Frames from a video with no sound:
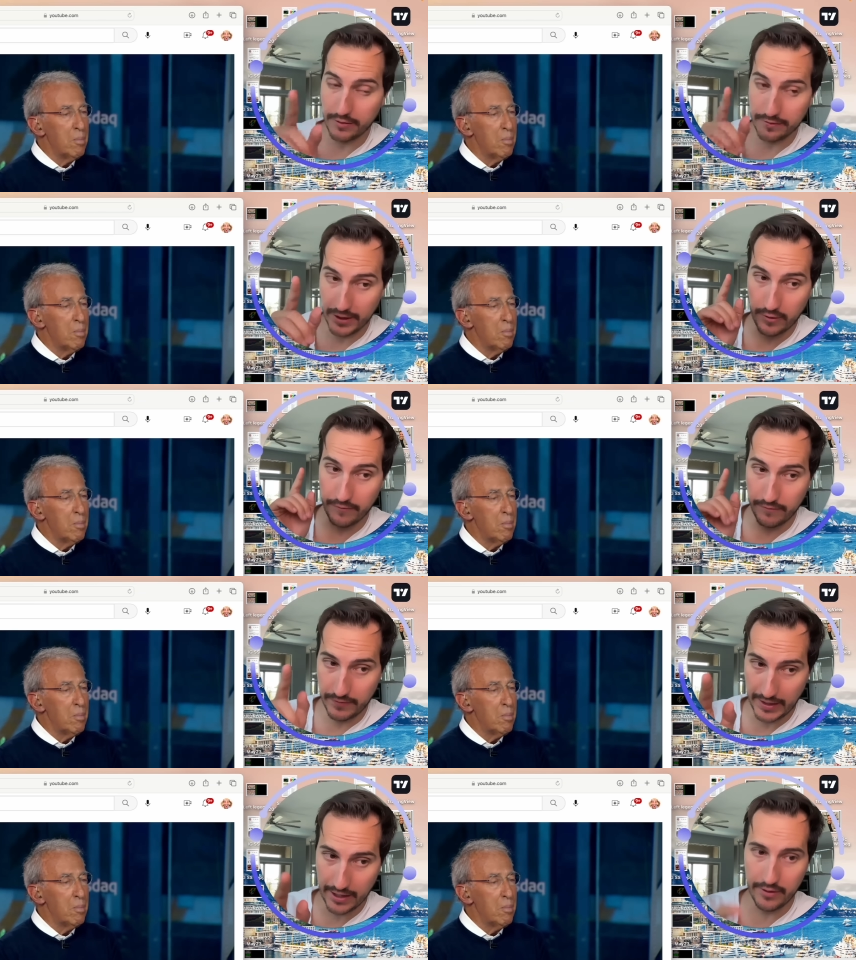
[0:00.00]
Speaker 1: very,
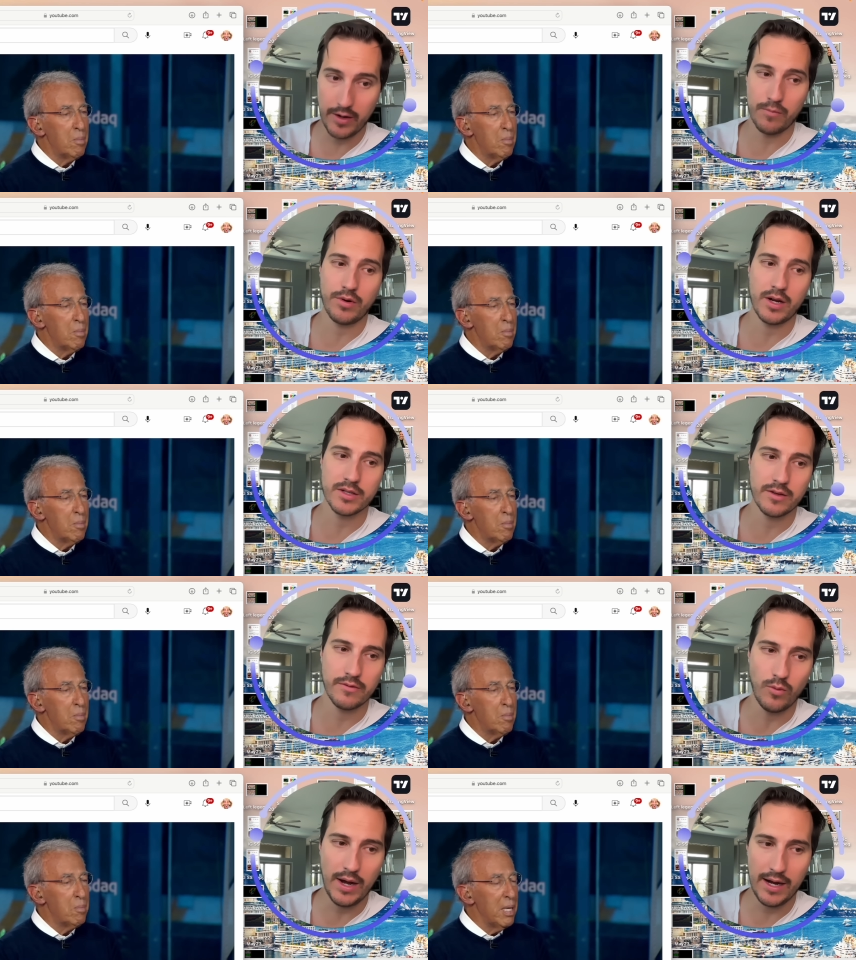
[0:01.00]
very impressive.
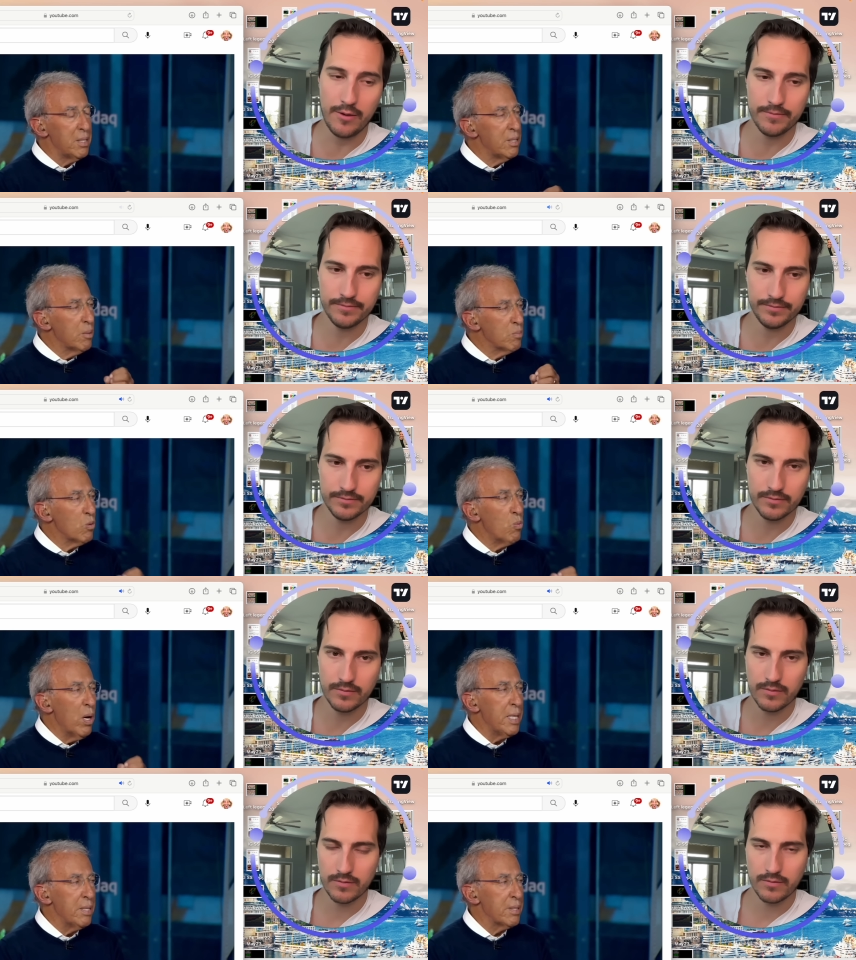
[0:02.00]
Wow.
Speaker 2: Number
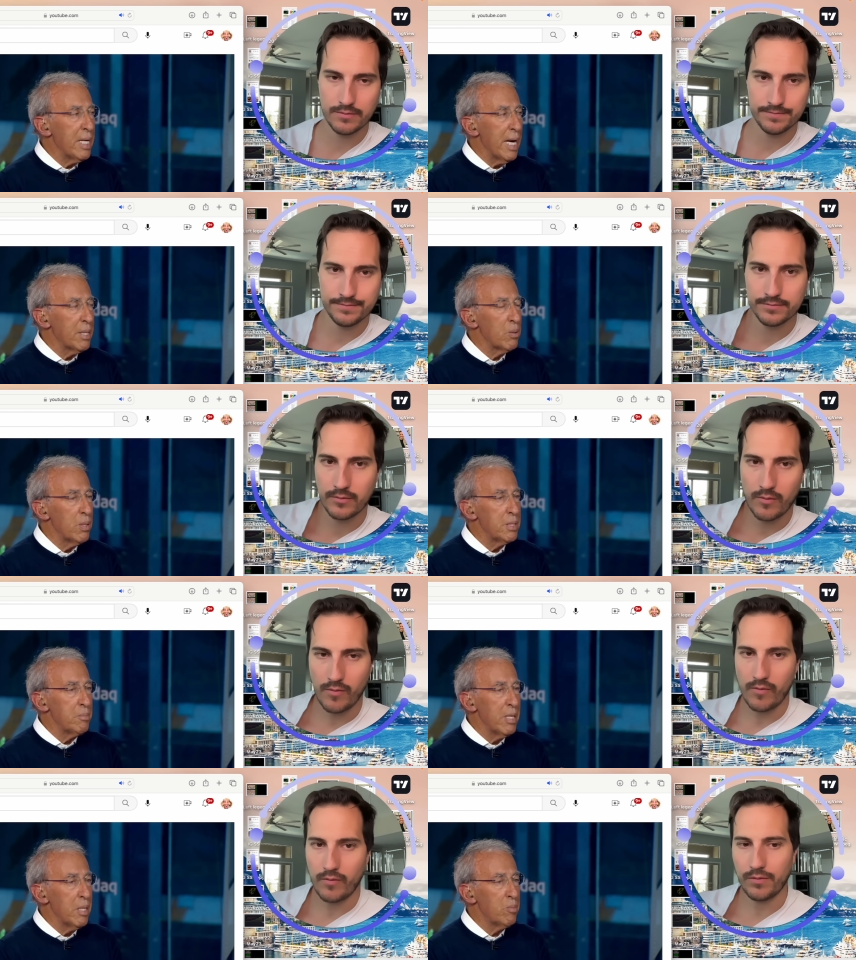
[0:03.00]
one in their
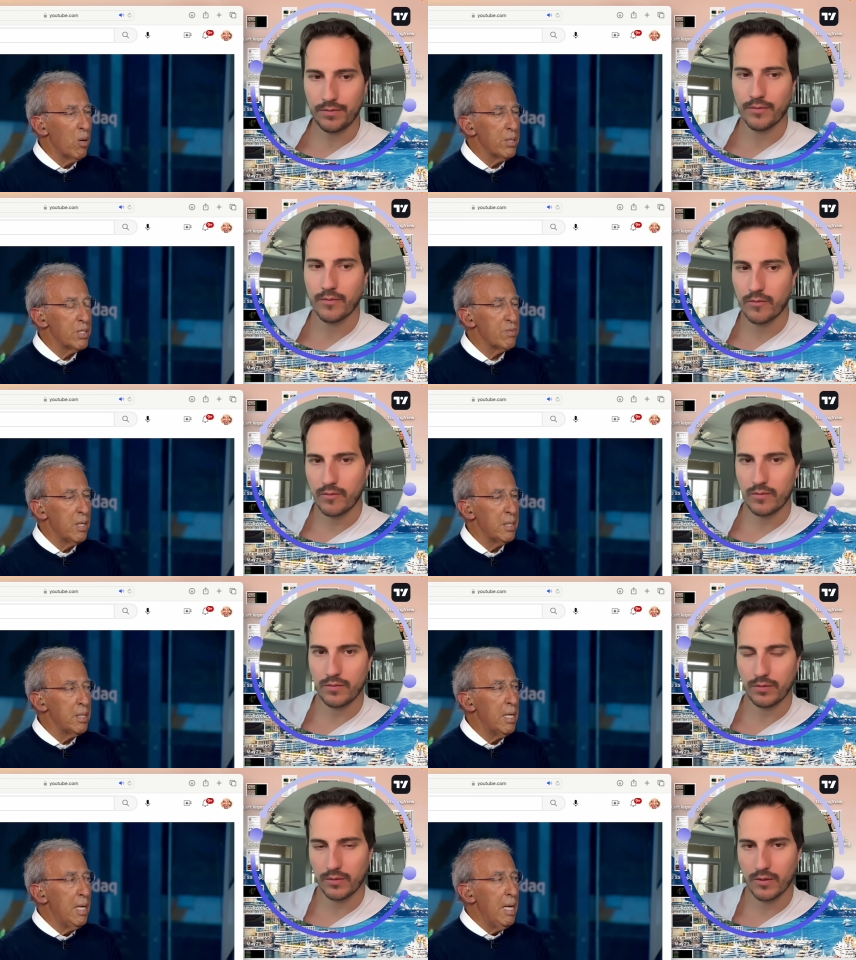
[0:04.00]
categories, and Baron Partners
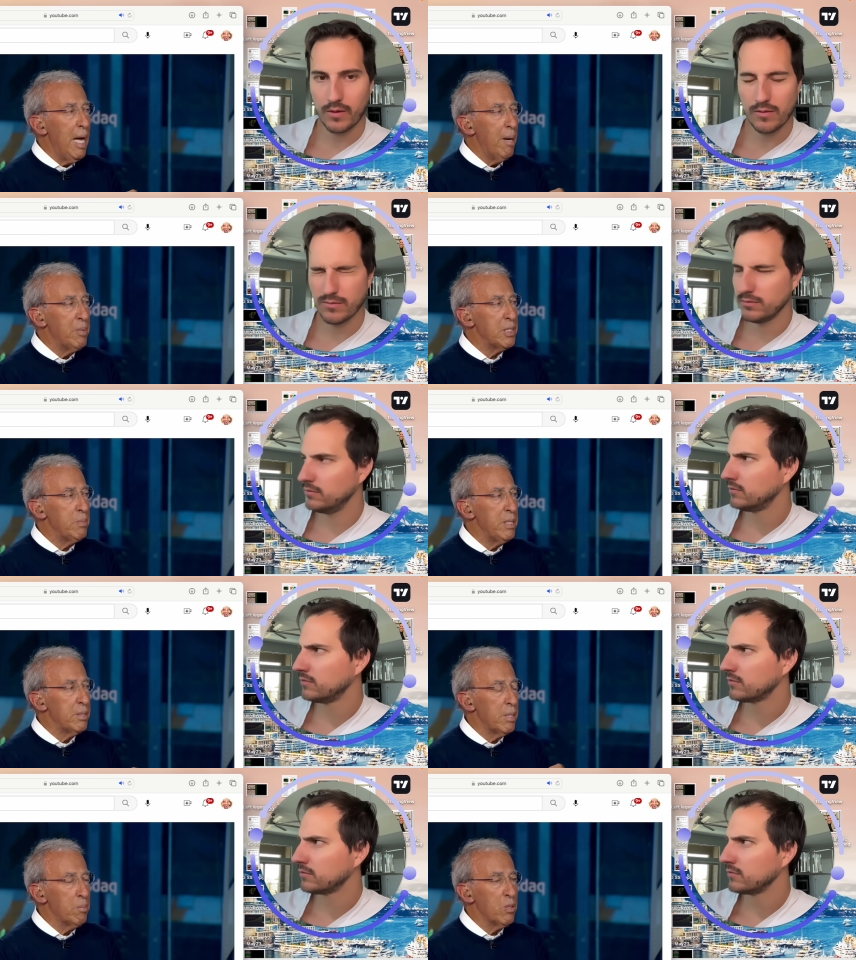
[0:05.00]
Fund happens
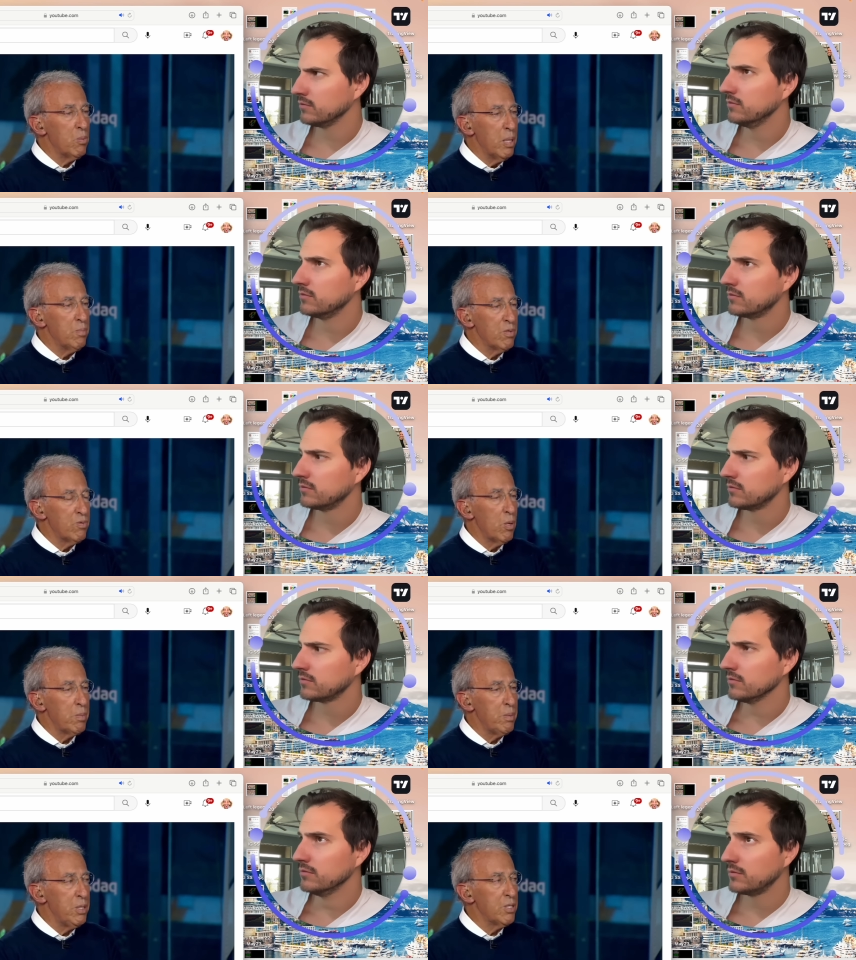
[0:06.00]
to be the number one
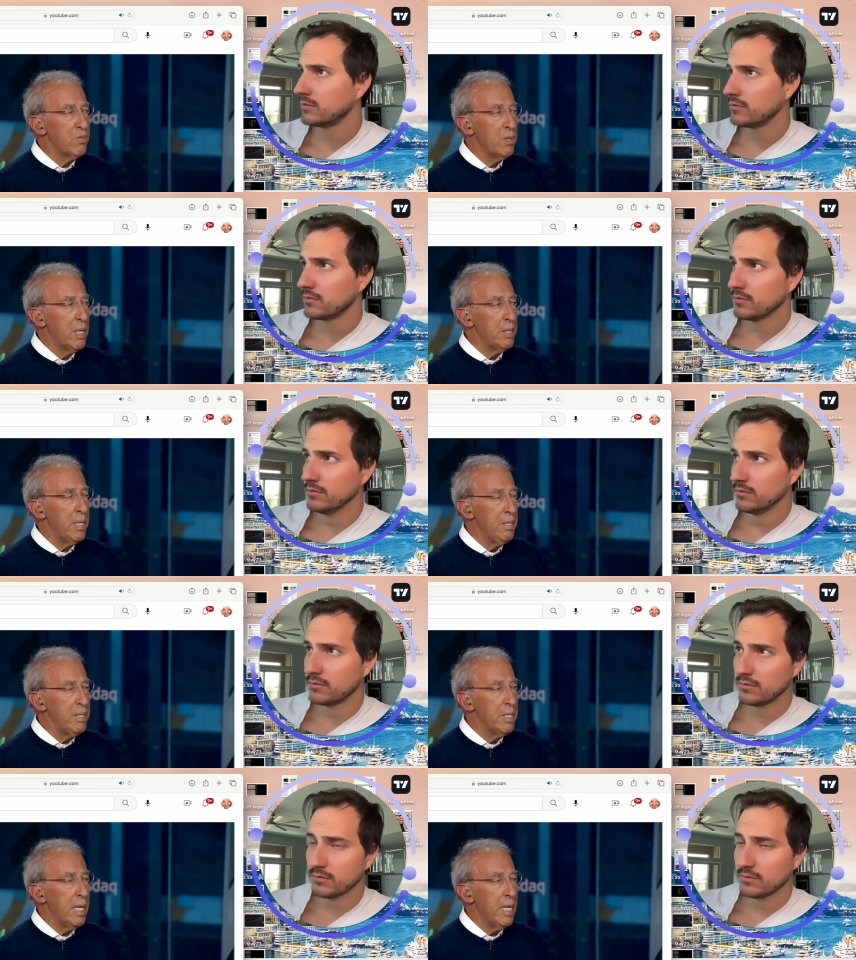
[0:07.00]
performing mutual fund in the